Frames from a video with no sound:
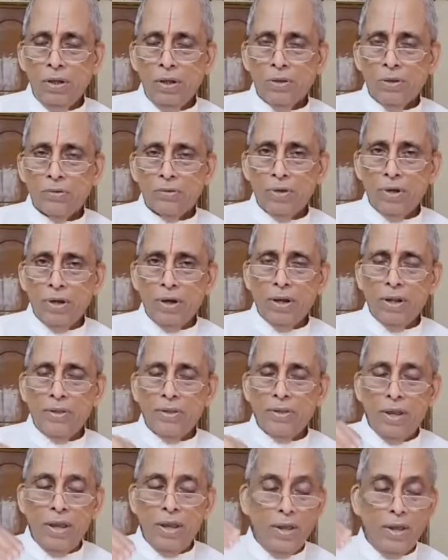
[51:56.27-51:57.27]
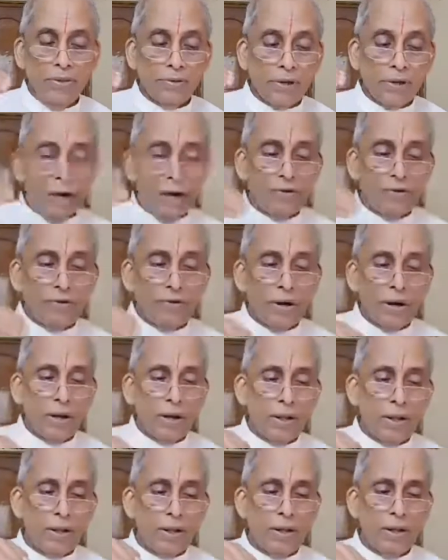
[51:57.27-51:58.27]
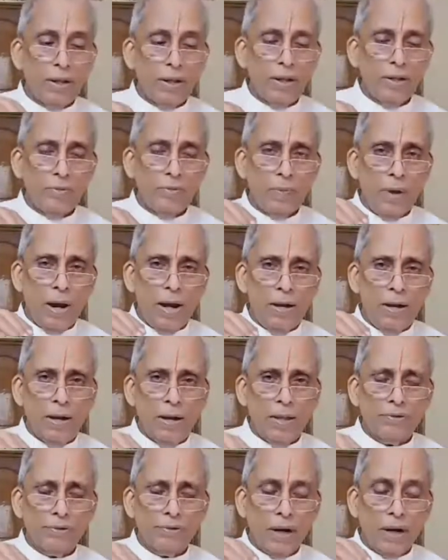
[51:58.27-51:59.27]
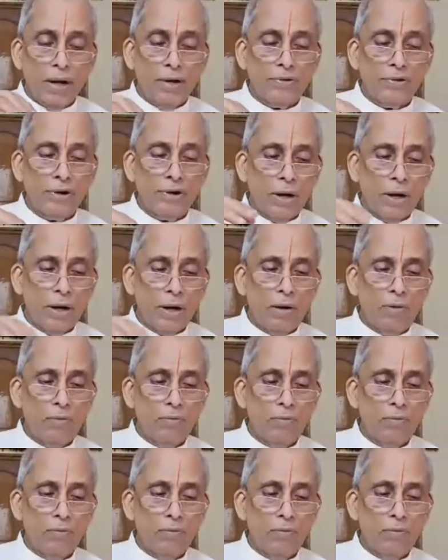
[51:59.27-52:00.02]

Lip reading: So he is conditioned, his mind is conditioned now.